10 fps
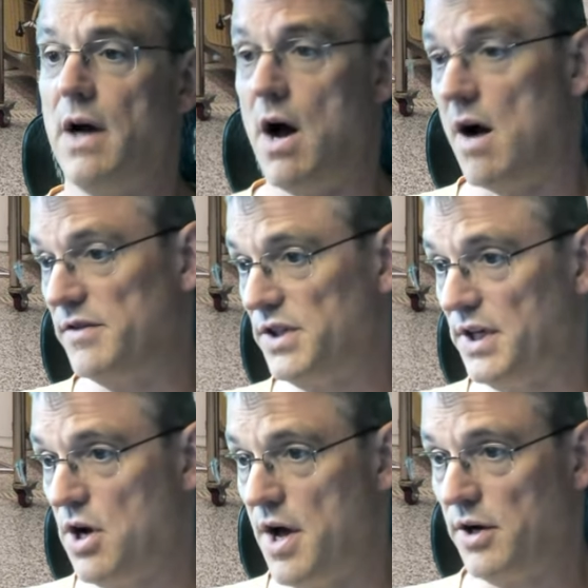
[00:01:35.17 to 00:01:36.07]
Obviously
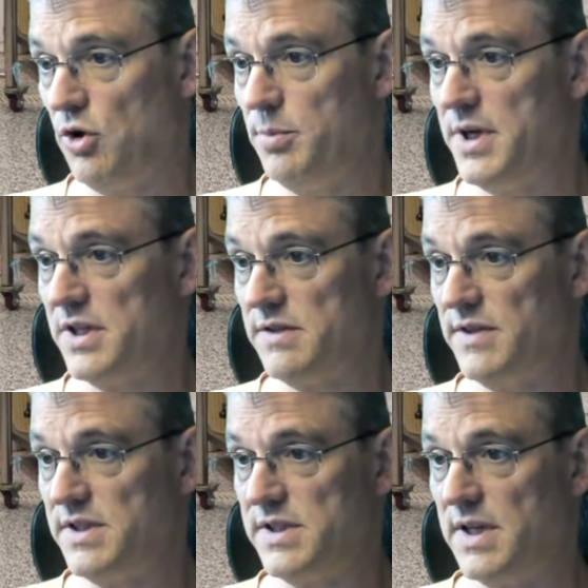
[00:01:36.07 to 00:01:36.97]
conical because of
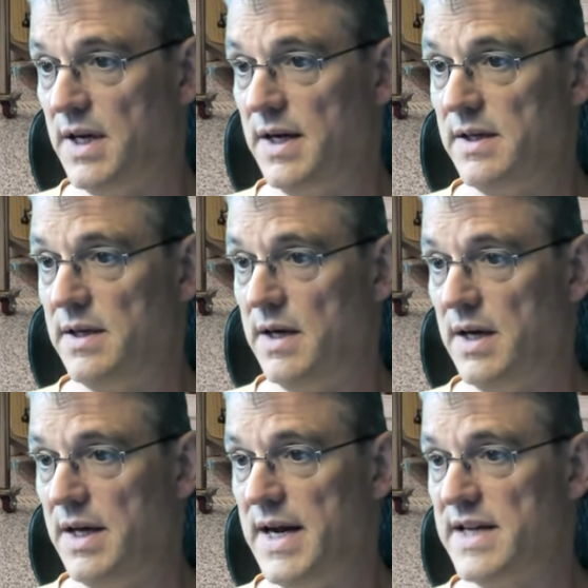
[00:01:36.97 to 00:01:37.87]
its uh,
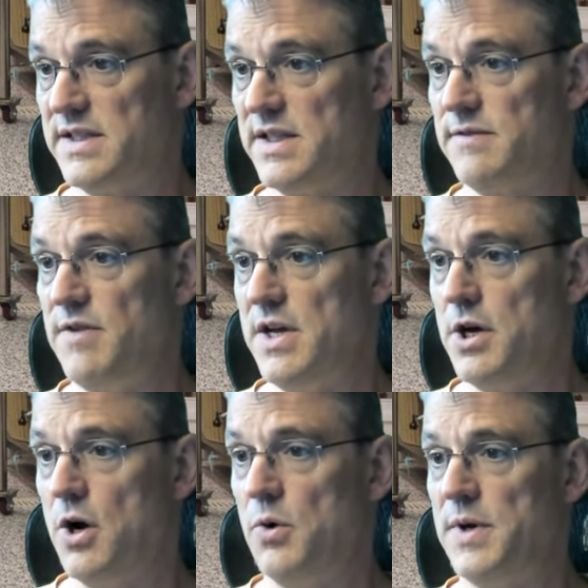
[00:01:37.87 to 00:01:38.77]
uh, it has this V
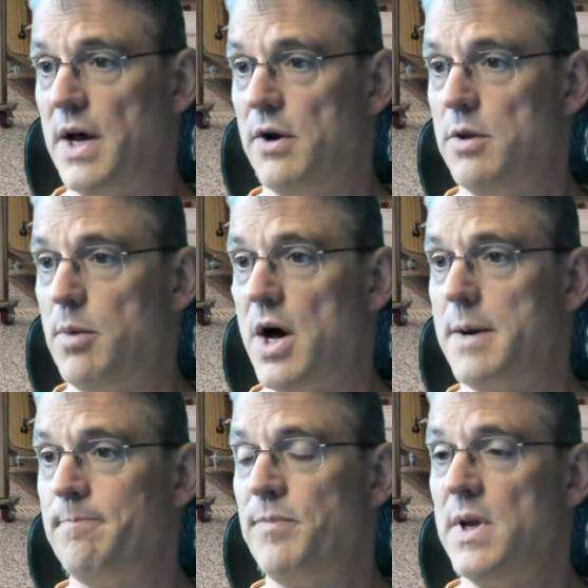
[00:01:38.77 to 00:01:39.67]
cone down on the
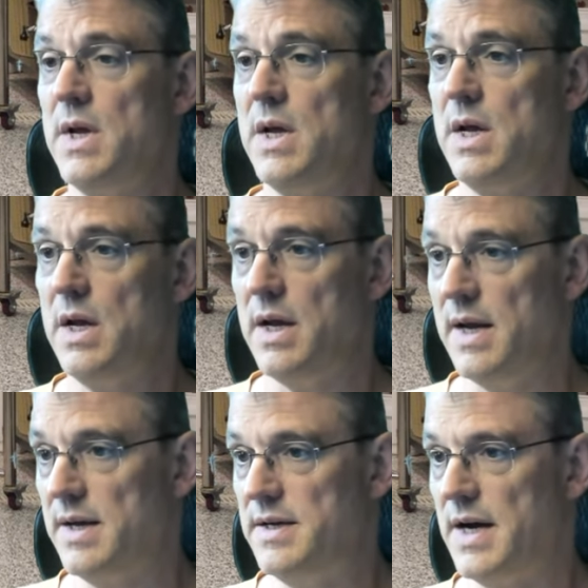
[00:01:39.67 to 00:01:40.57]
bottom,
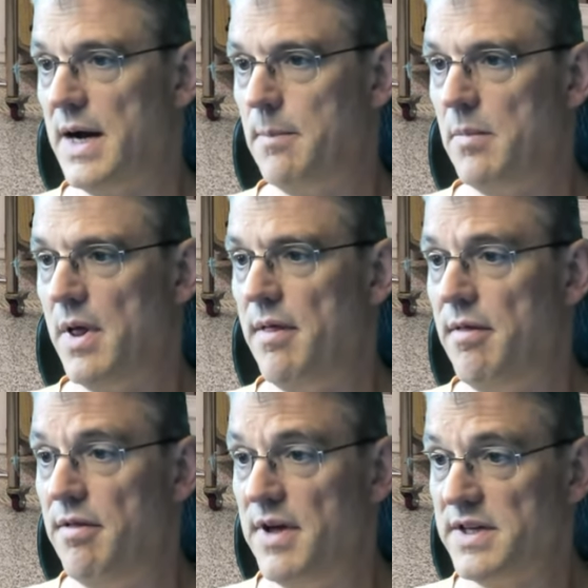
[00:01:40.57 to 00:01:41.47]
and um,
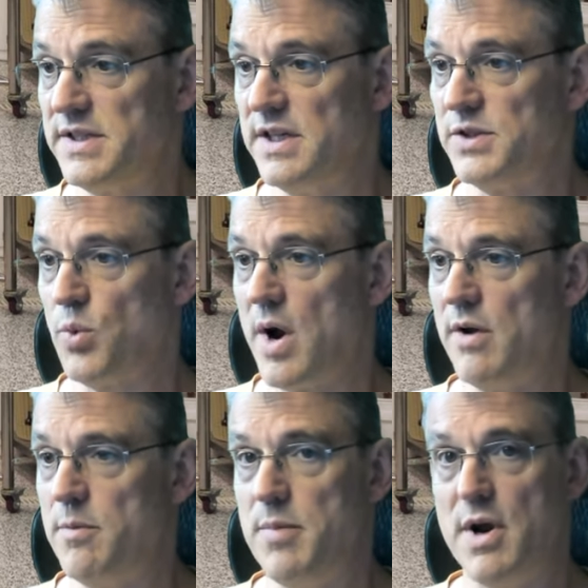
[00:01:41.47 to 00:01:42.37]
this is where
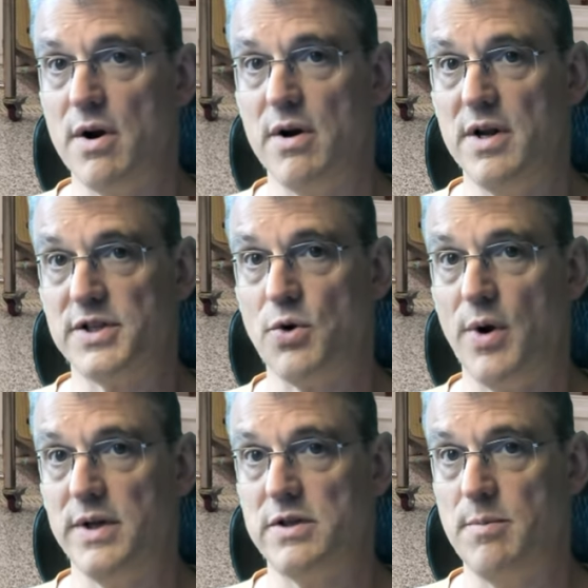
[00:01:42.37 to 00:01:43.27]
the beer is
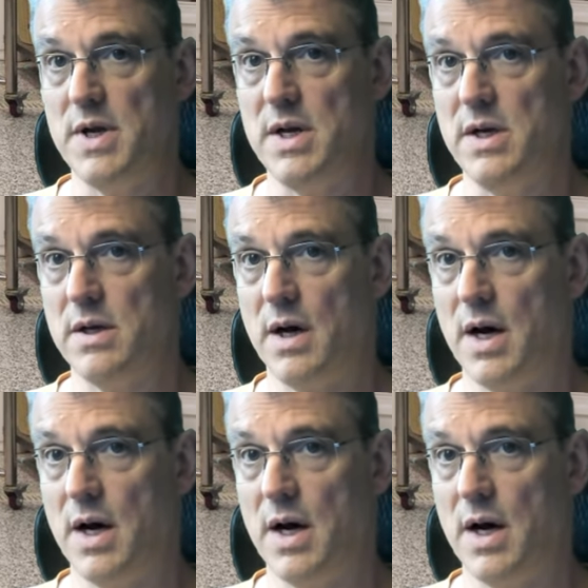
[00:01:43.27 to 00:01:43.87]
going to be